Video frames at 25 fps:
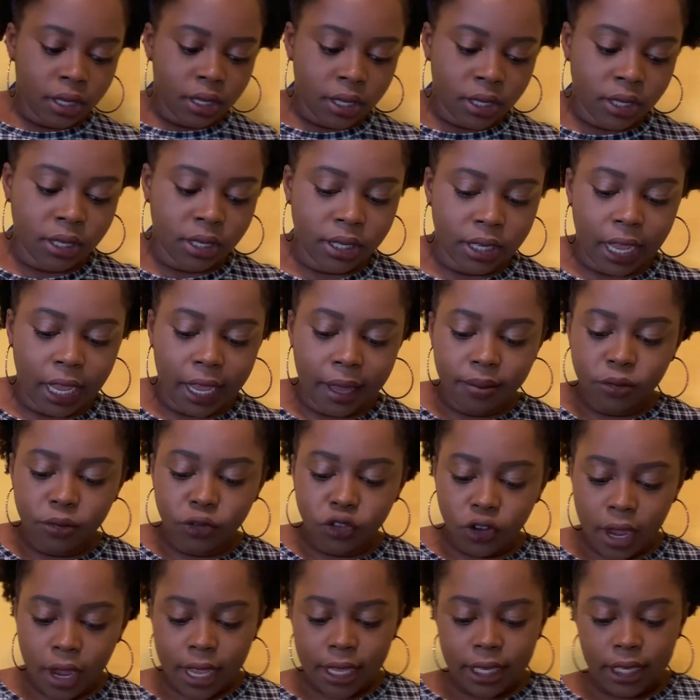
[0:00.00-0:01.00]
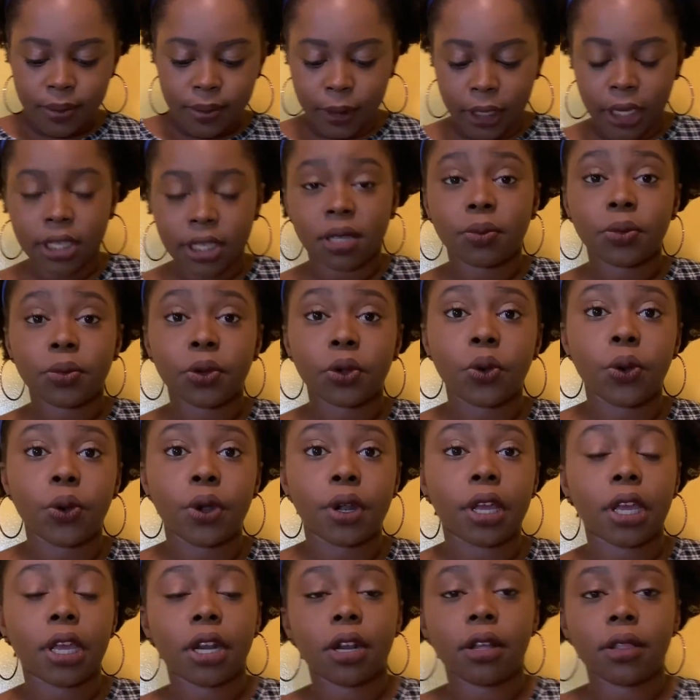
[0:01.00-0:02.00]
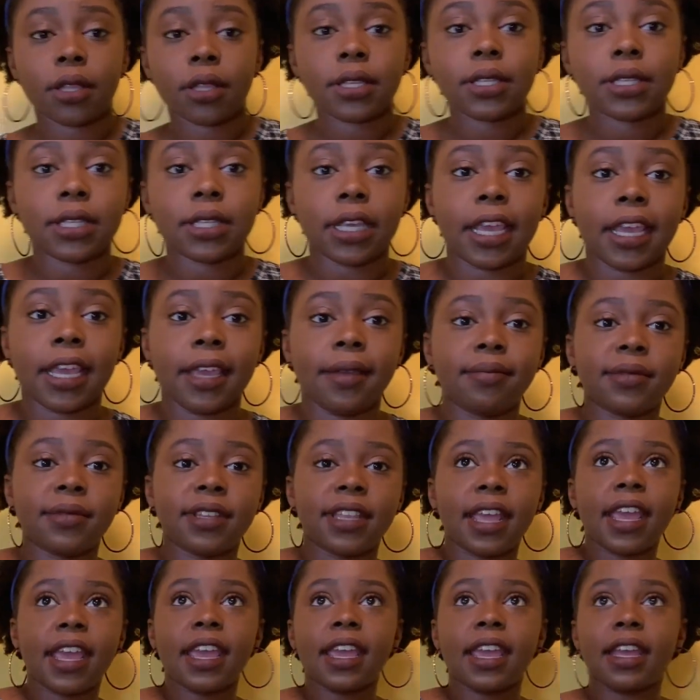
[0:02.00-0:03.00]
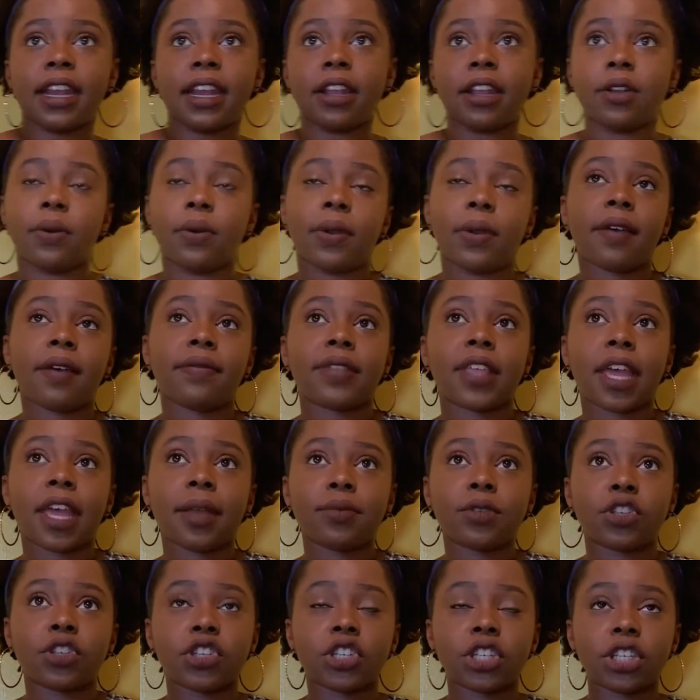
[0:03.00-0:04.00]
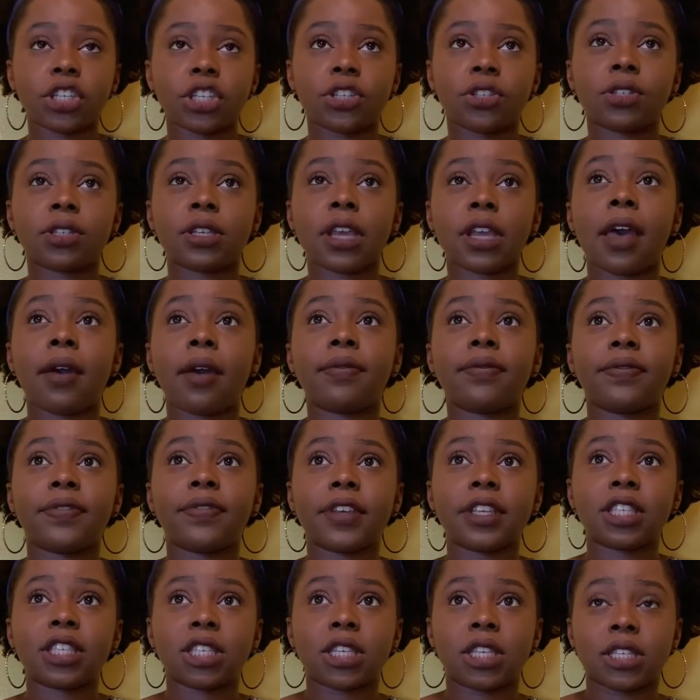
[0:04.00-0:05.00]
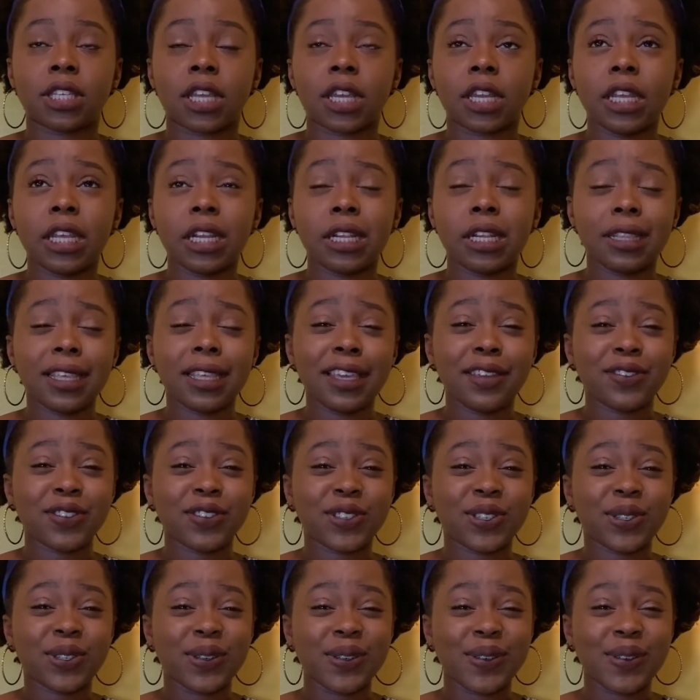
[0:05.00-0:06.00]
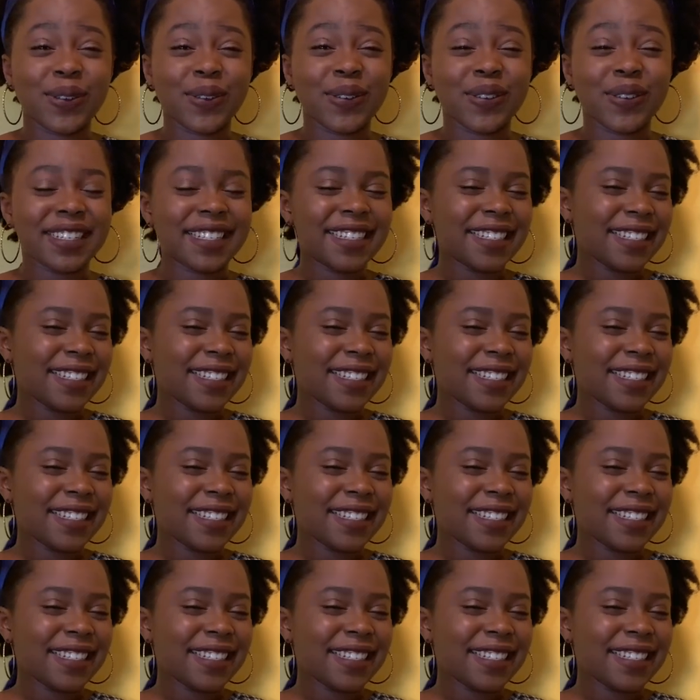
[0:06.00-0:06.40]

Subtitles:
Same dress because I'm recording it on the same day and I don't have time to change outfits because I need to leave soon.